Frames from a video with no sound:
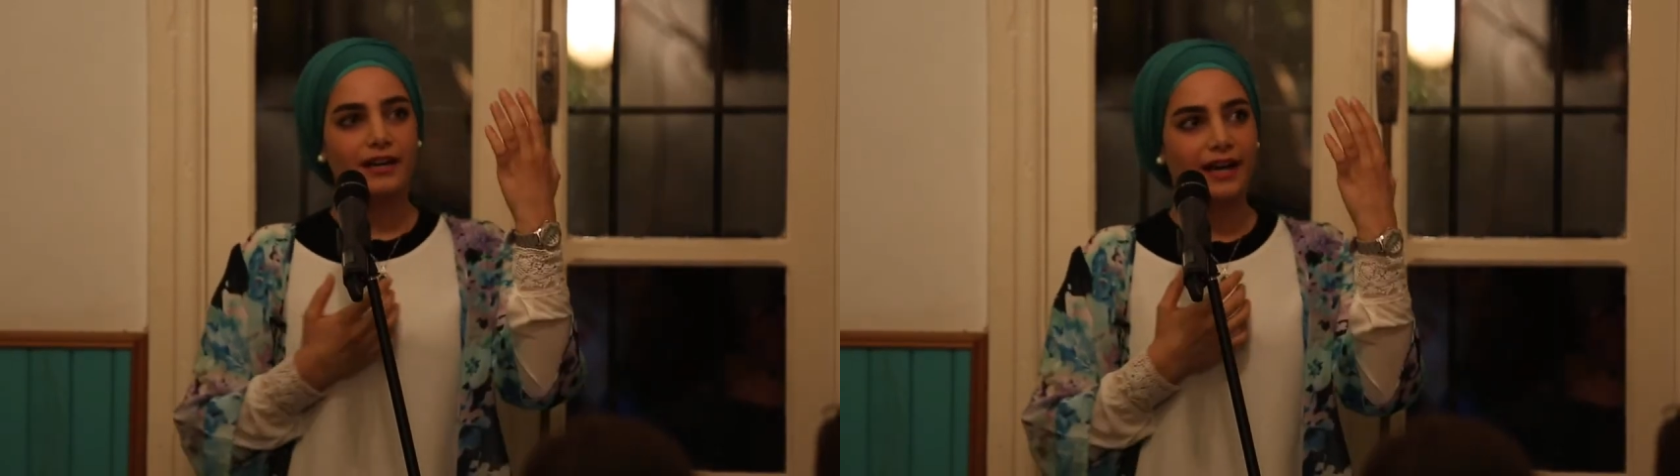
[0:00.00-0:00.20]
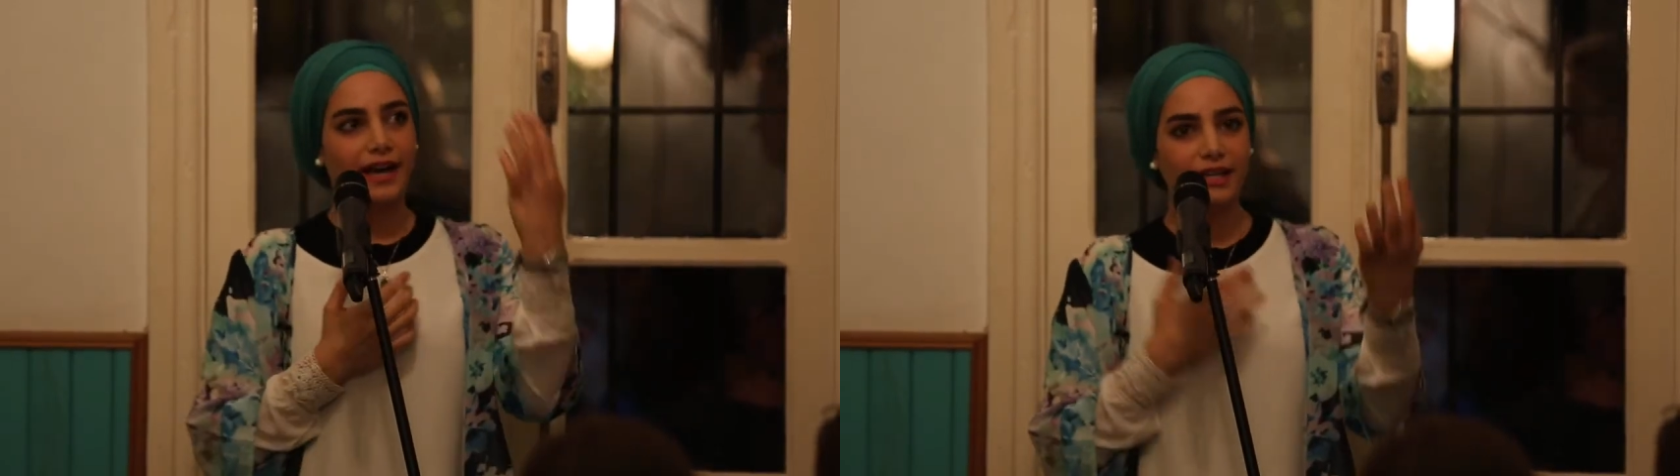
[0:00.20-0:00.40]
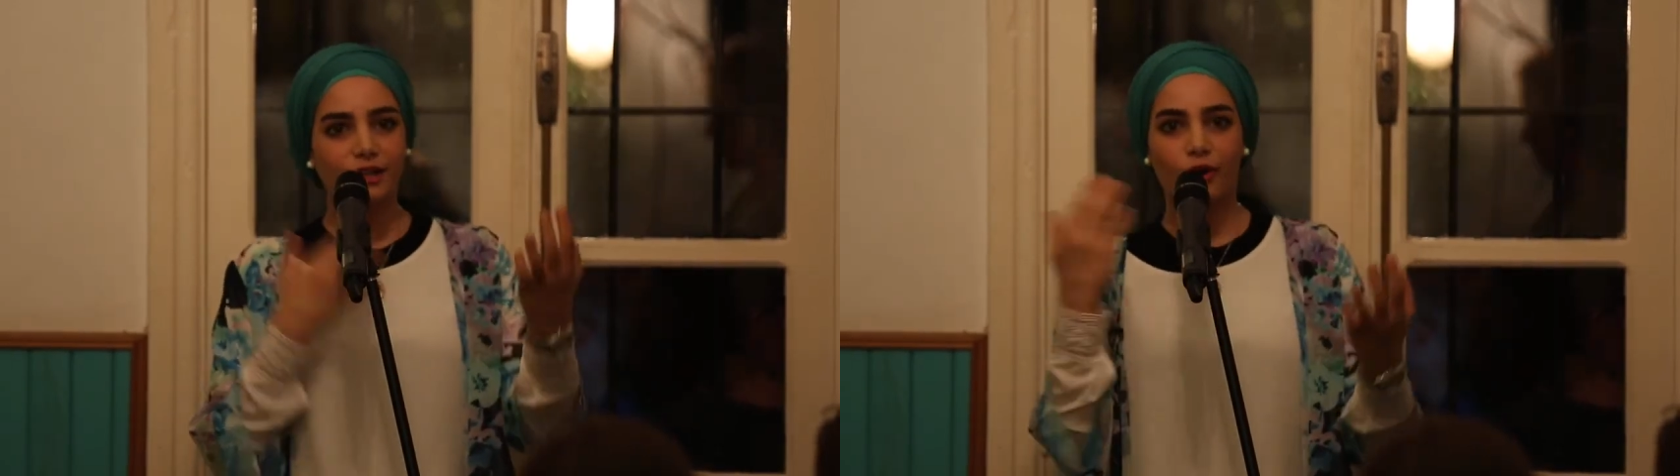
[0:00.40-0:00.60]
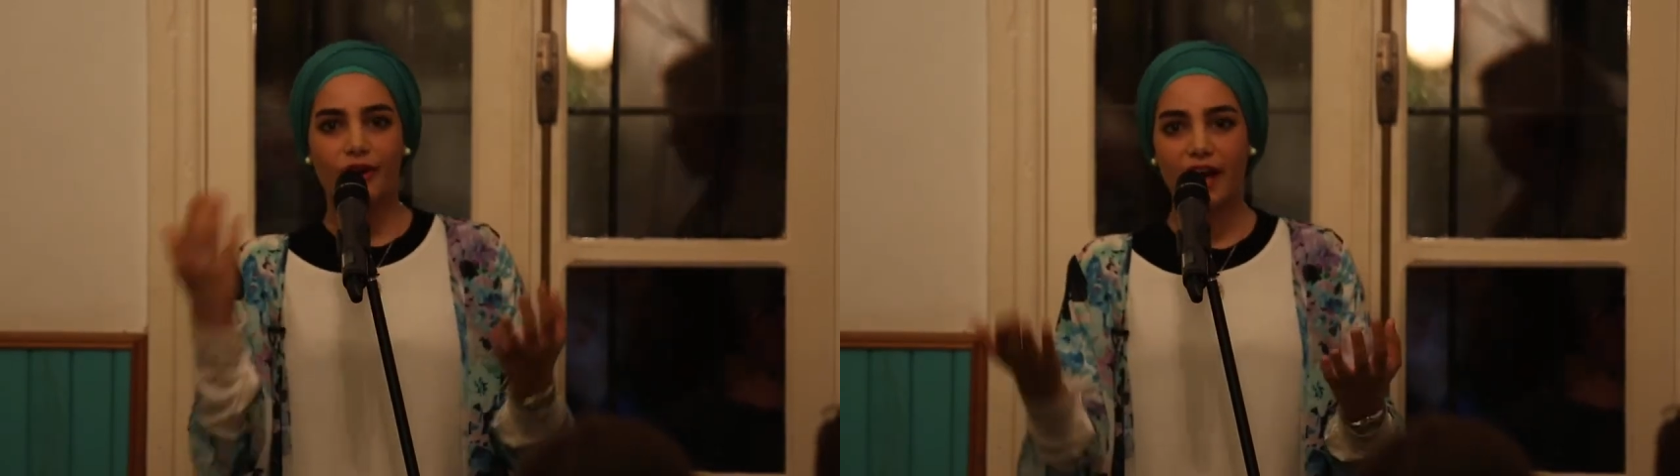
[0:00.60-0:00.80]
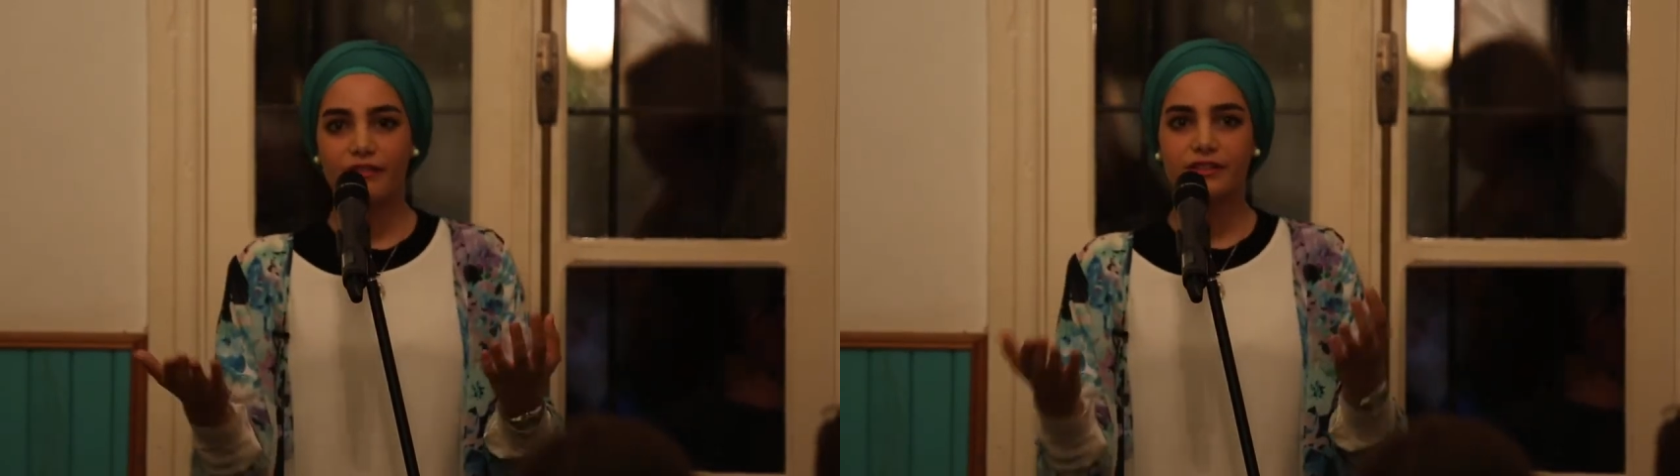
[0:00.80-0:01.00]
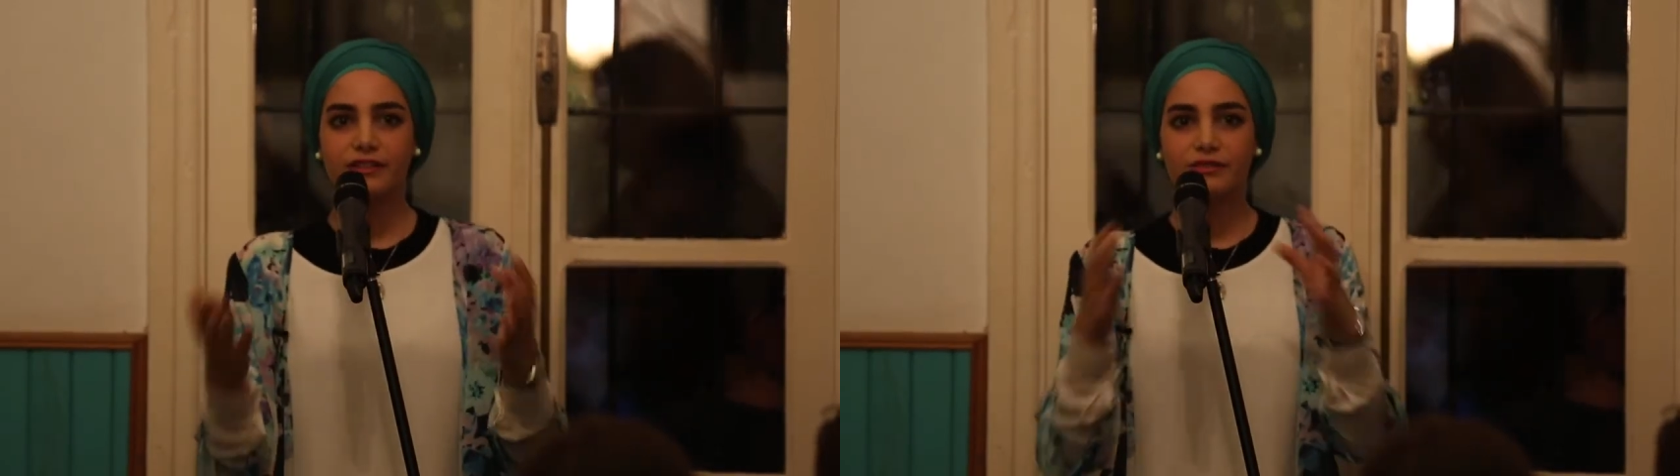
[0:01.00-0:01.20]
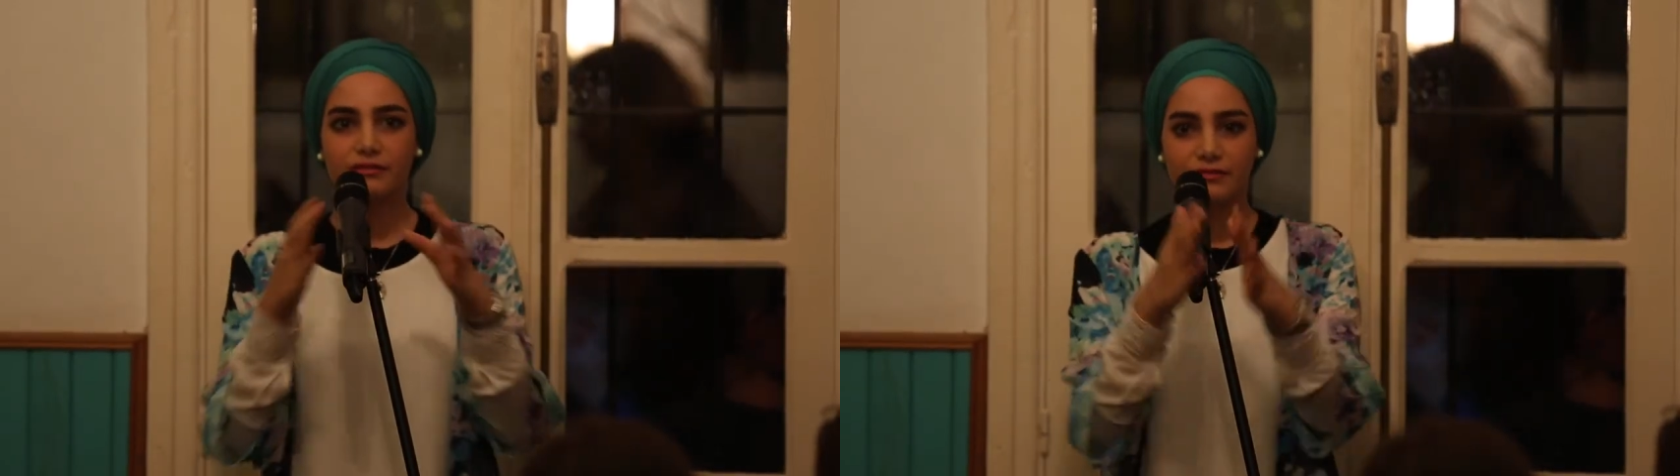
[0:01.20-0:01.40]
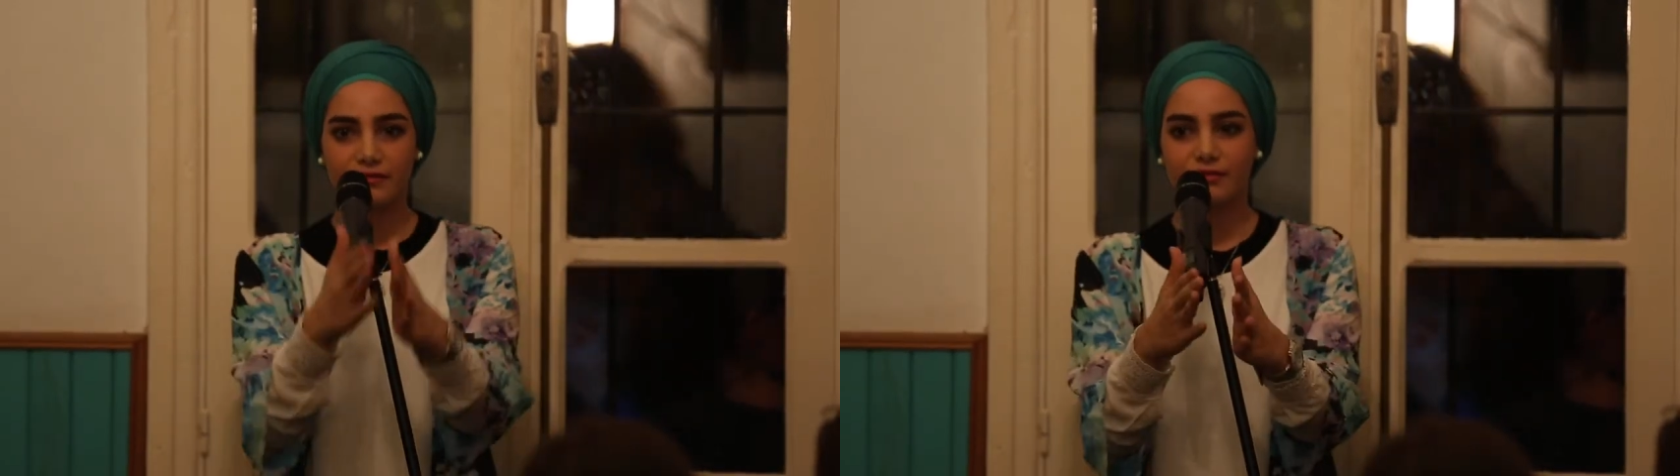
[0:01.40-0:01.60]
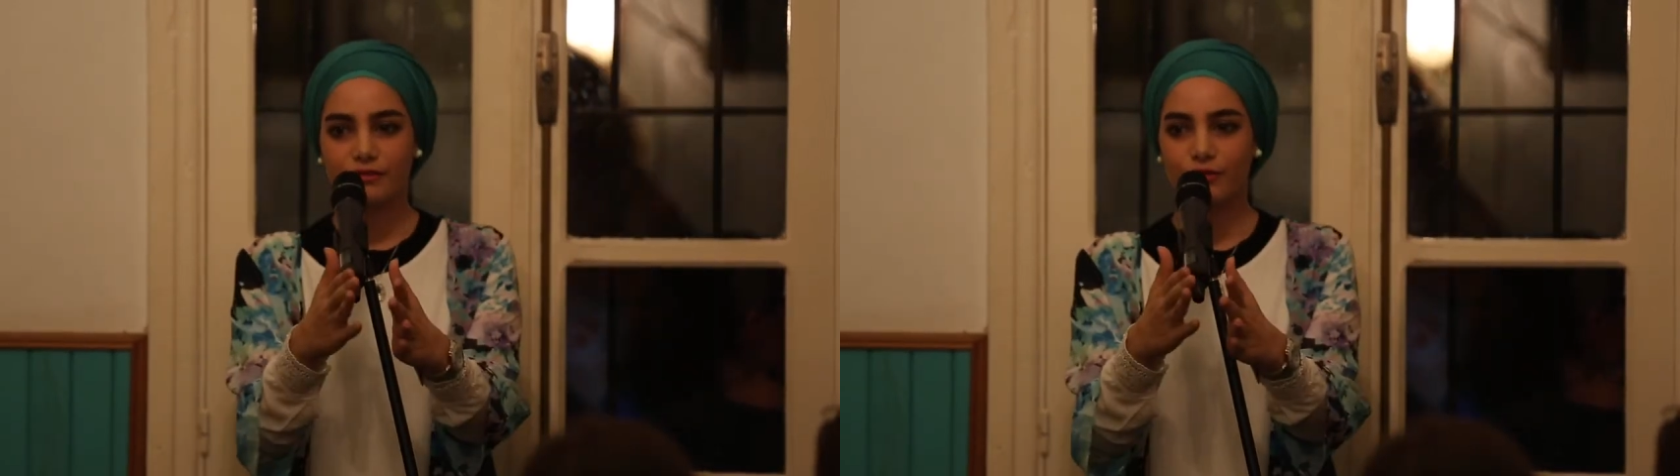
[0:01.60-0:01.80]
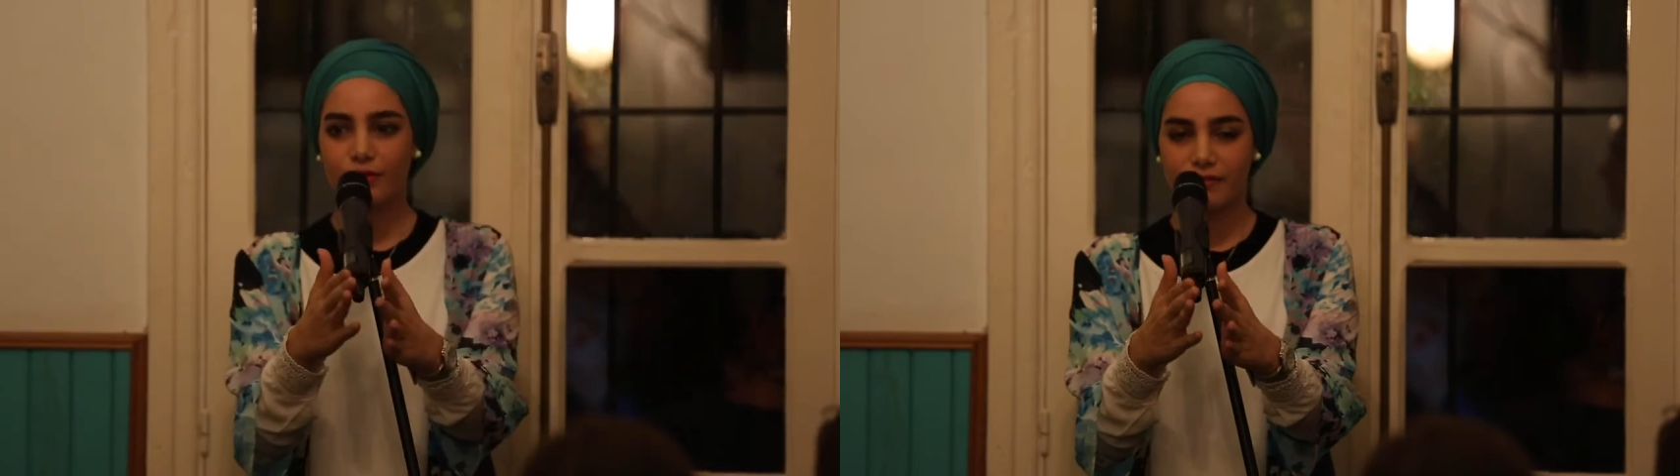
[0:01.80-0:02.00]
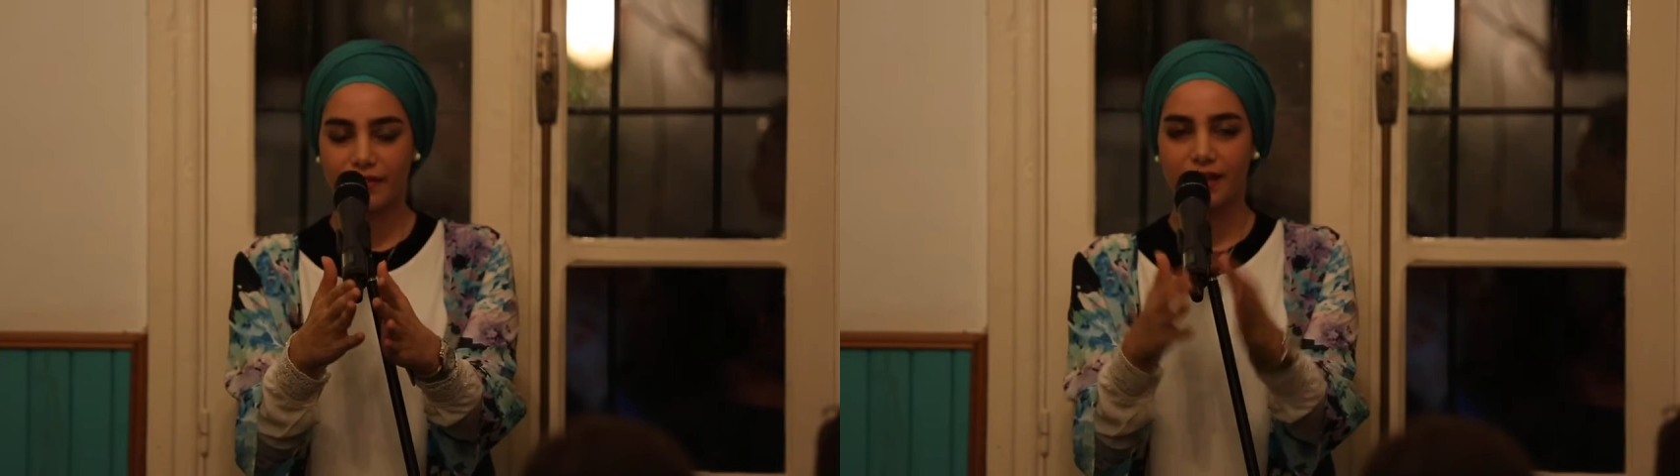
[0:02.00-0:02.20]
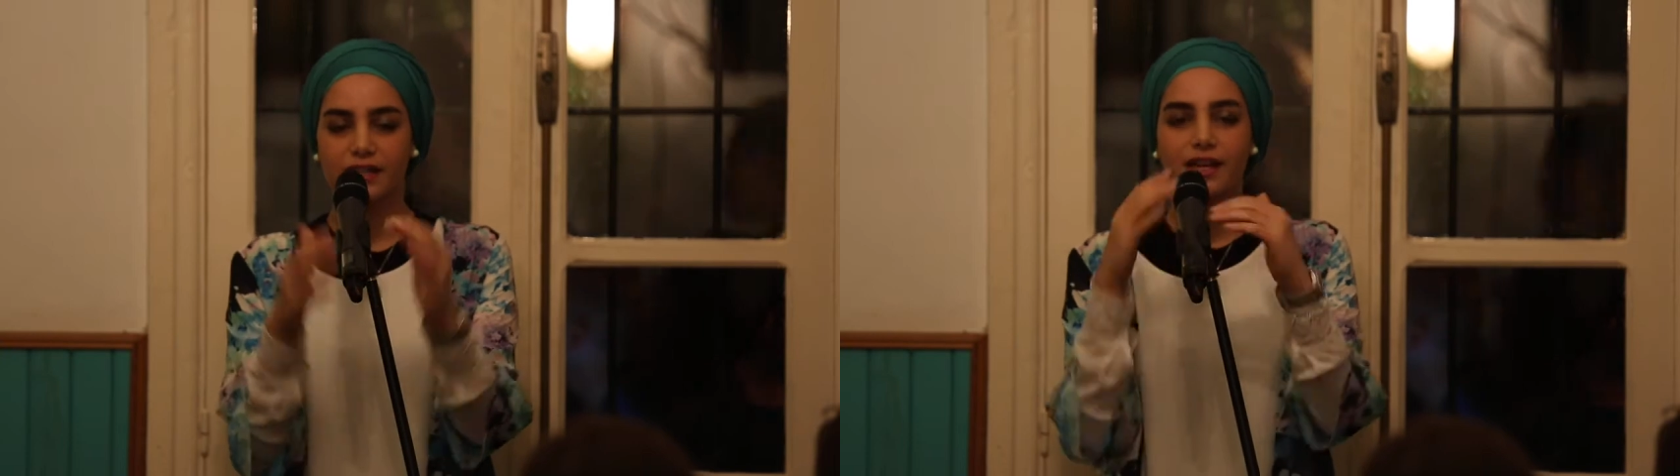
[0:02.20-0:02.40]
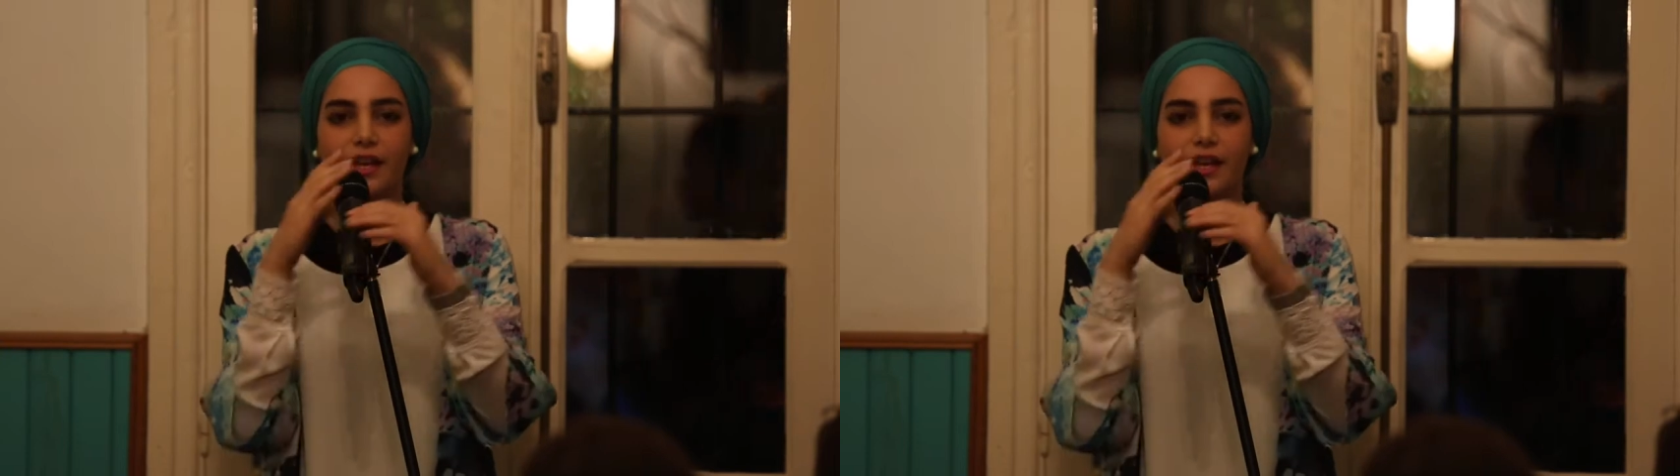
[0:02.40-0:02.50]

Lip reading: hell or heaven through the veil.